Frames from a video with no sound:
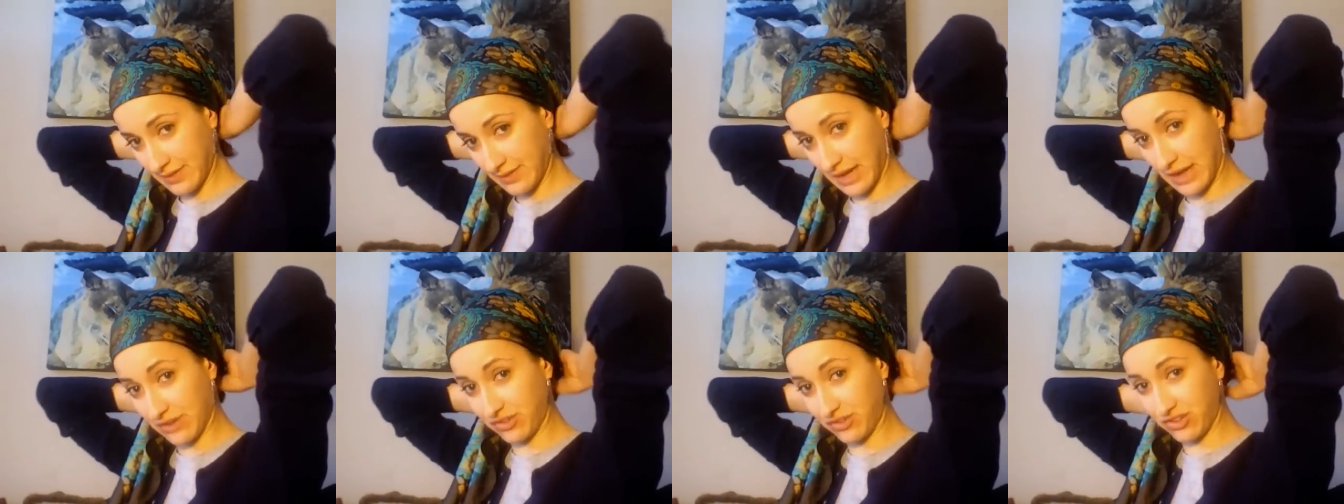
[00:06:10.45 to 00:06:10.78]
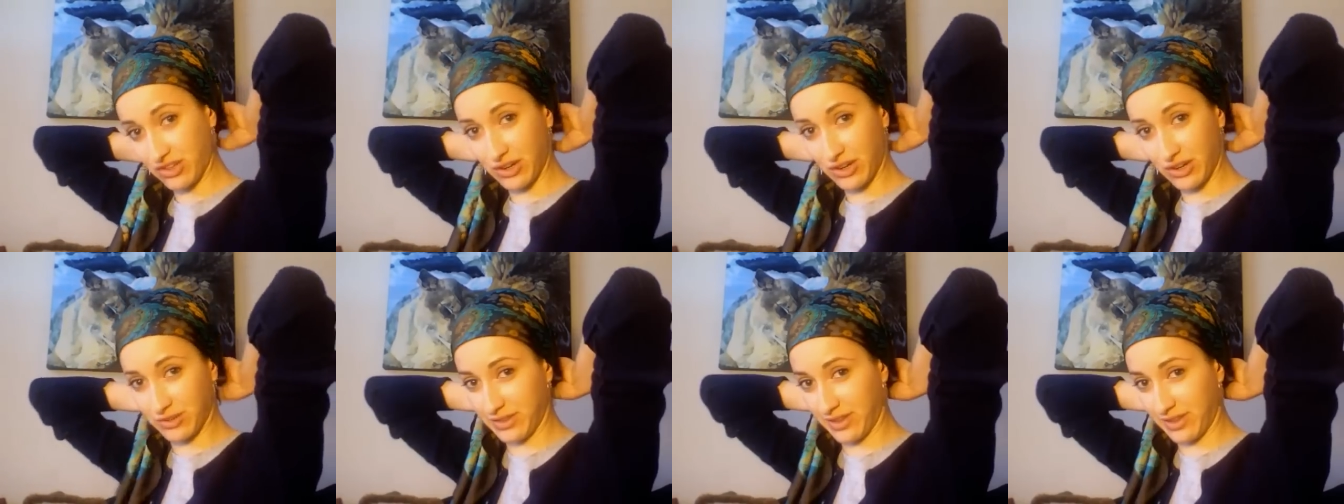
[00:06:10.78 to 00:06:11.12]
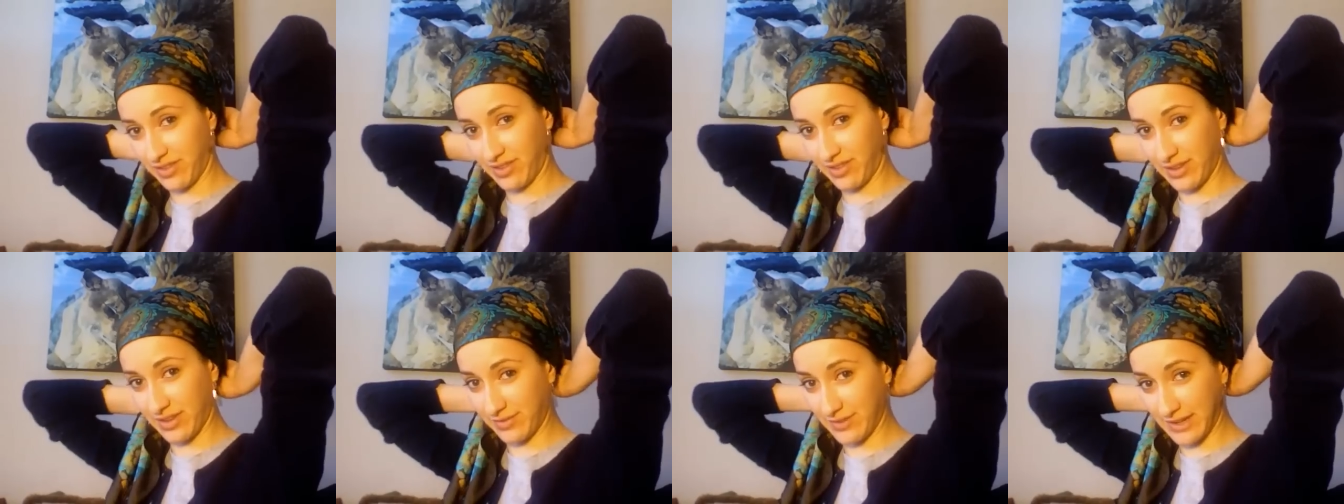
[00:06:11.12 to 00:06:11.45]
I showed
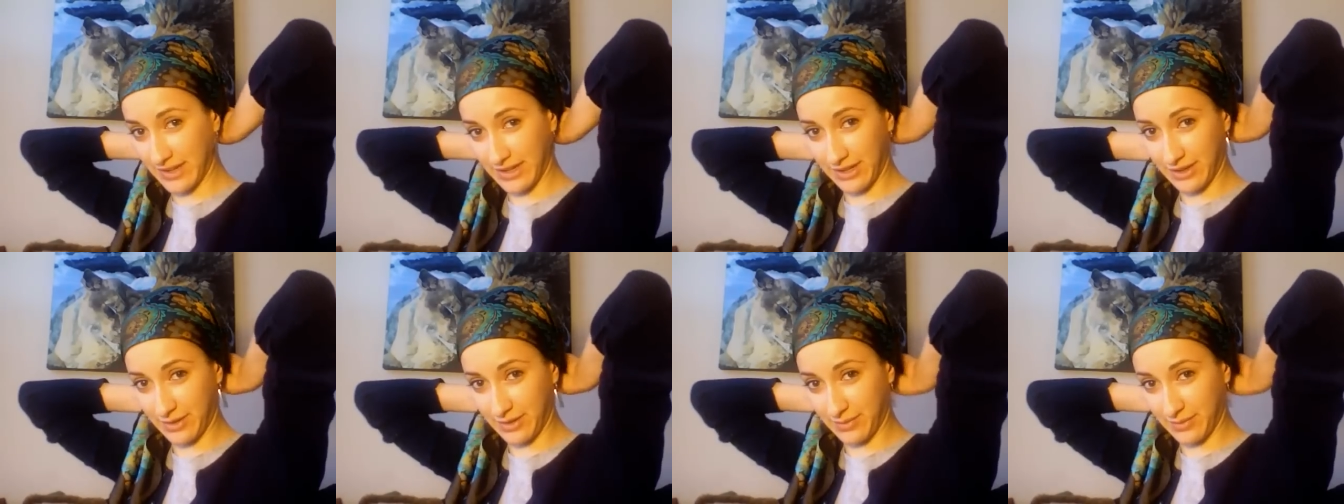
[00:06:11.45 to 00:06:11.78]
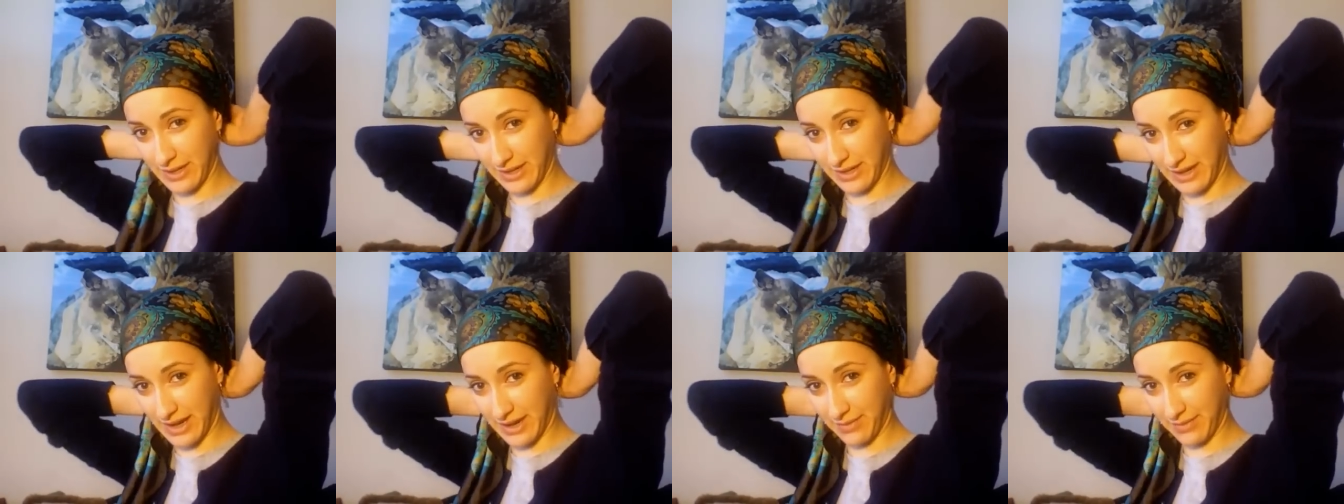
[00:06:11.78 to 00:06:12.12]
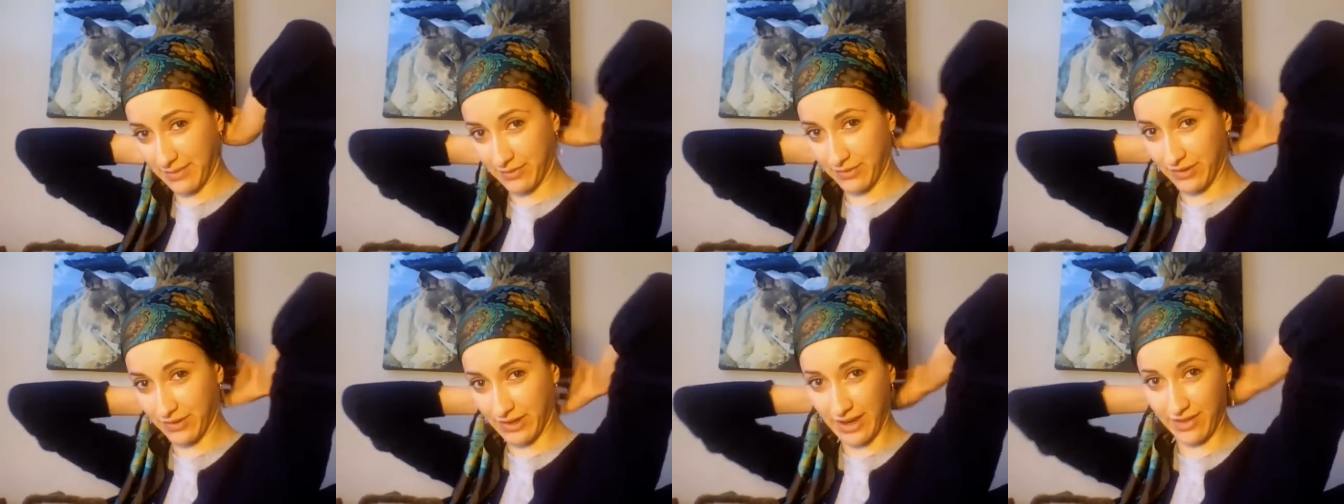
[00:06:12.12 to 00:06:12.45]
this in a video, but I
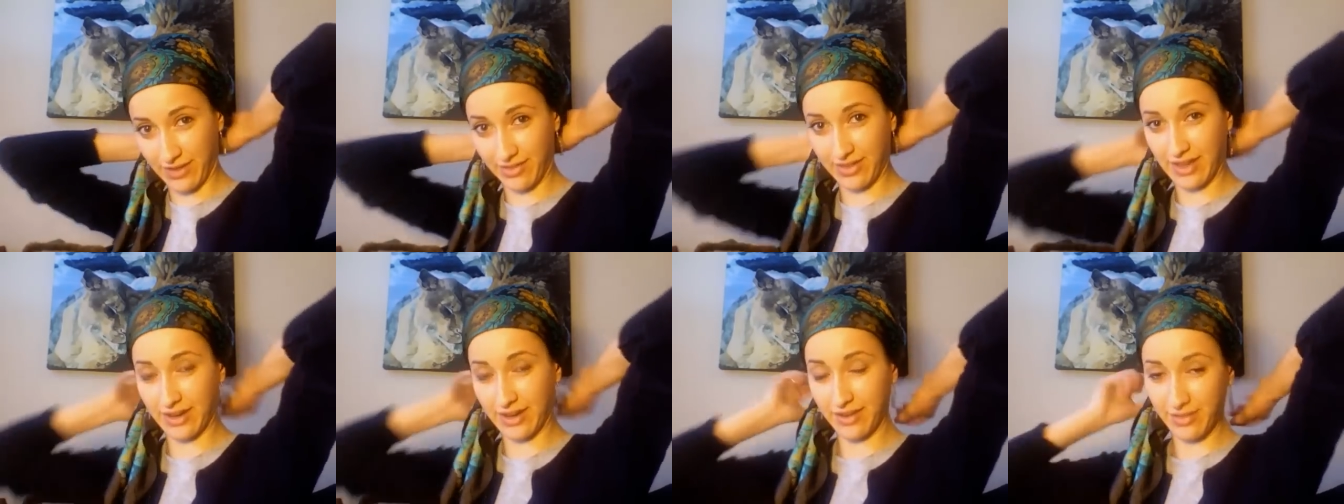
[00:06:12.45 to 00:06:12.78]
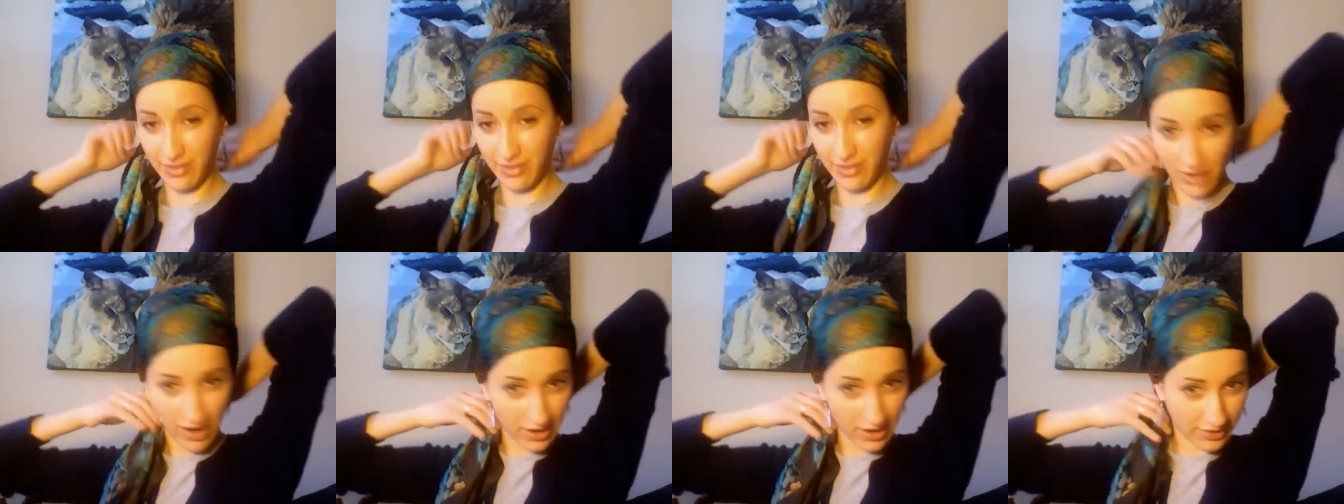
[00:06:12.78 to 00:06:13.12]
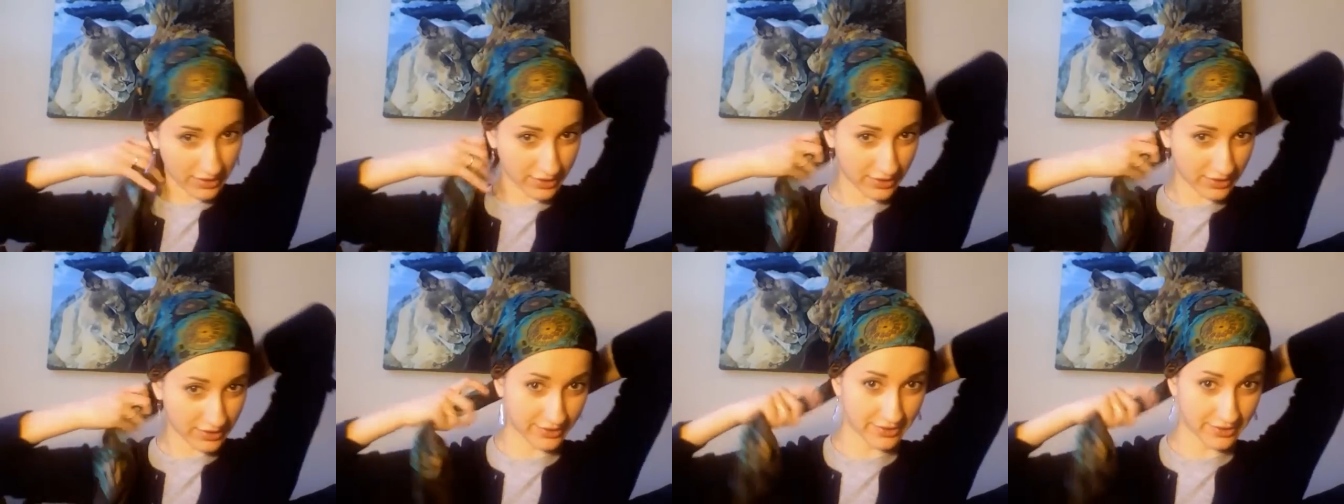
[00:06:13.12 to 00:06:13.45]
realized that it's not
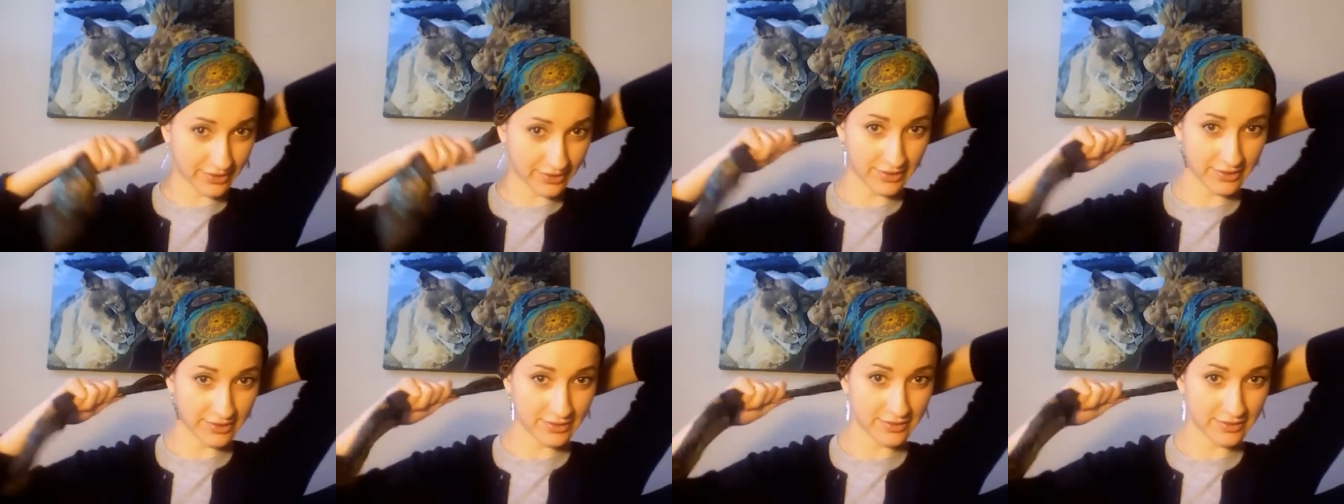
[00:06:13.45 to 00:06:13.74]
clear.